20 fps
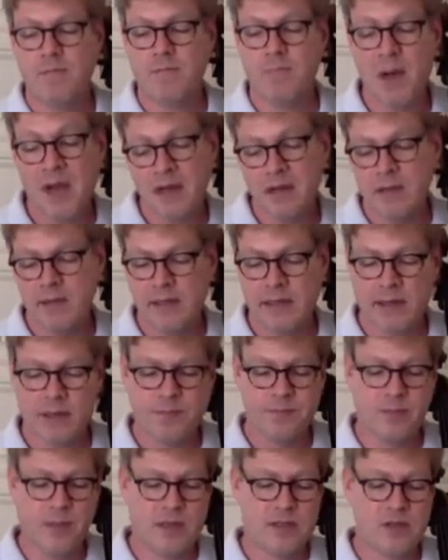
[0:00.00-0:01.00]
But, you know,
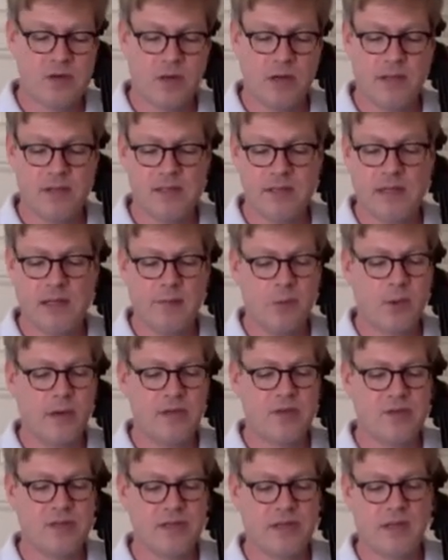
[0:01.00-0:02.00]
I started to get more
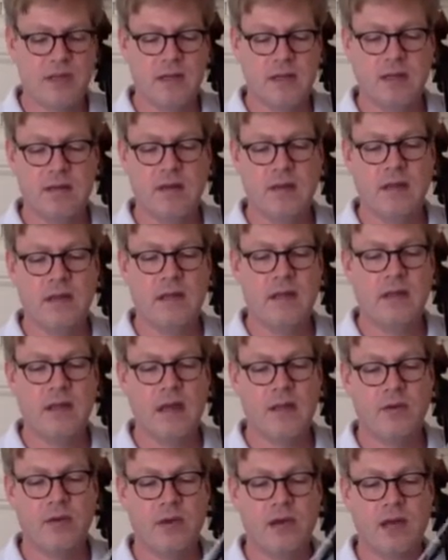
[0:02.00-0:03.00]
interested in
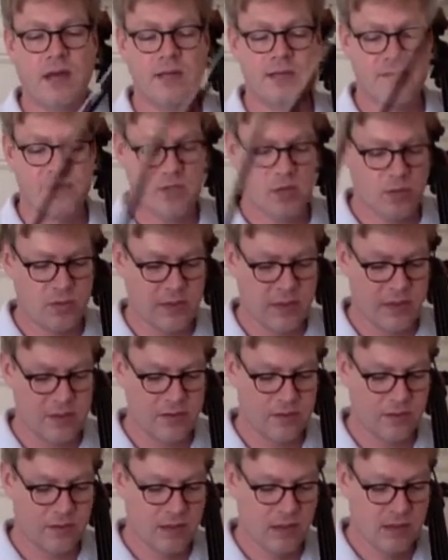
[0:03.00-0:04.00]
other kinds of tone
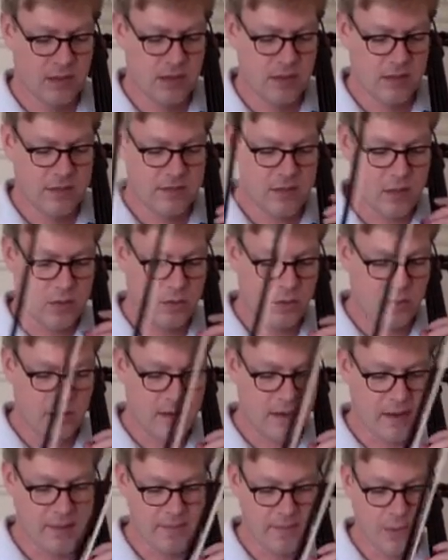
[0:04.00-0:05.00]
color. So
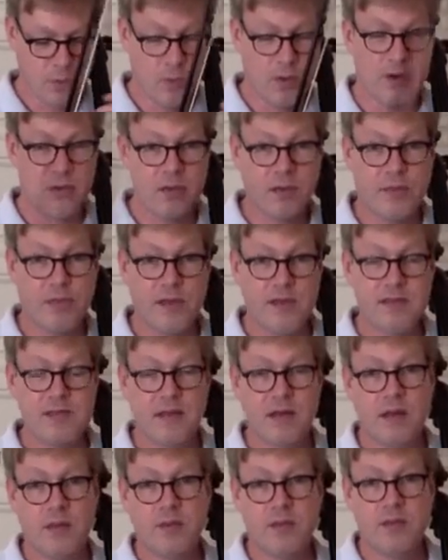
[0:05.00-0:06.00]
what are the things
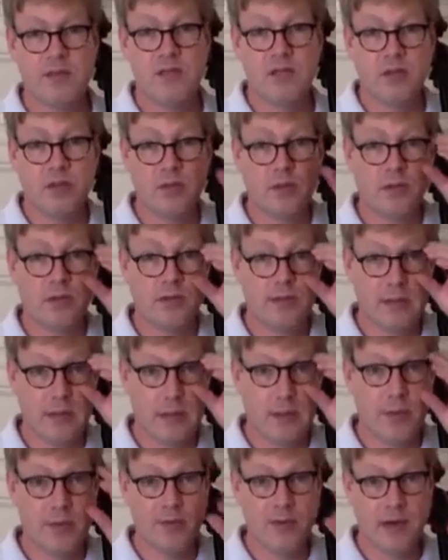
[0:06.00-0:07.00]
that I would do,
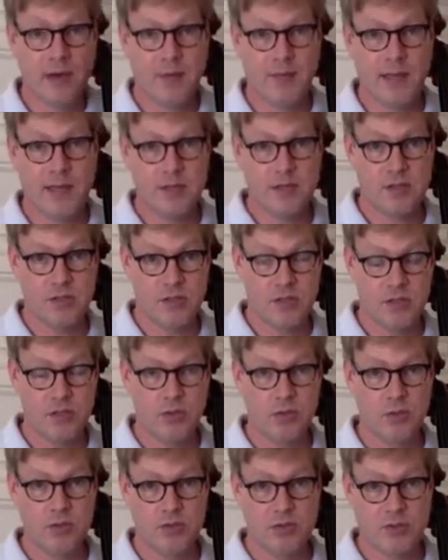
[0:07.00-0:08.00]
that I would recommend to
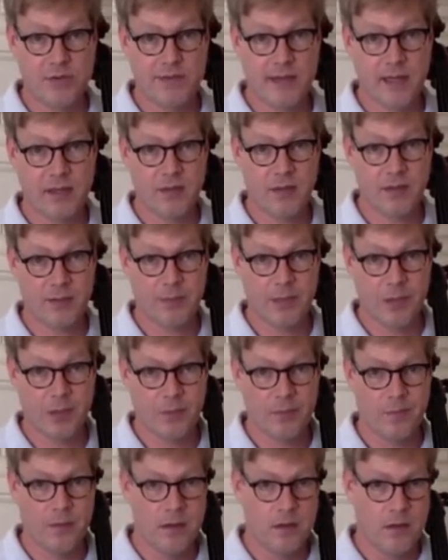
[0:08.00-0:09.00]
do to evaluate a
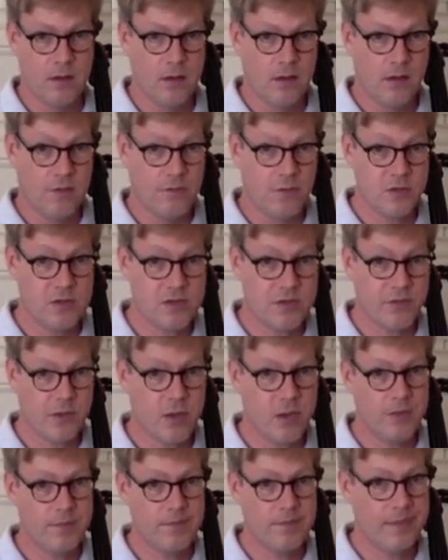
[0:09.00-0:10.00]
bow? First of
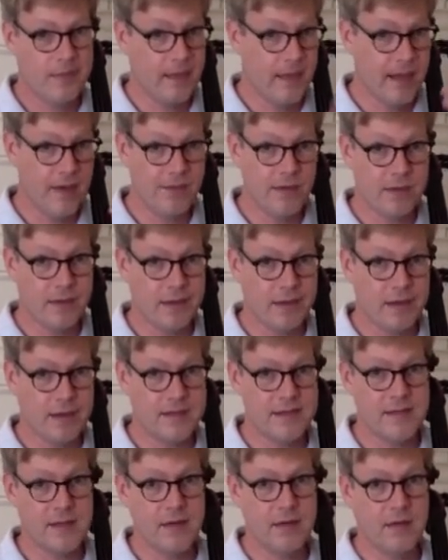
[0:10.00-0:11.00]
all, everything that I
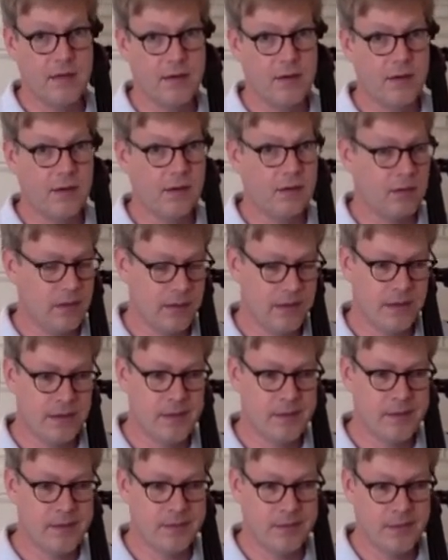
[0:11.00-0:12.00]
say here, you
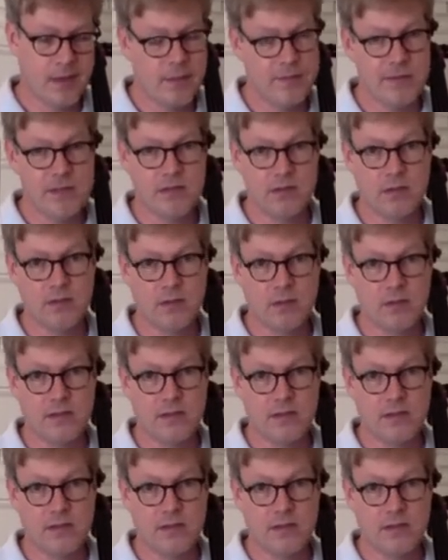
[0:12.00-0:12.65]
know, obviously you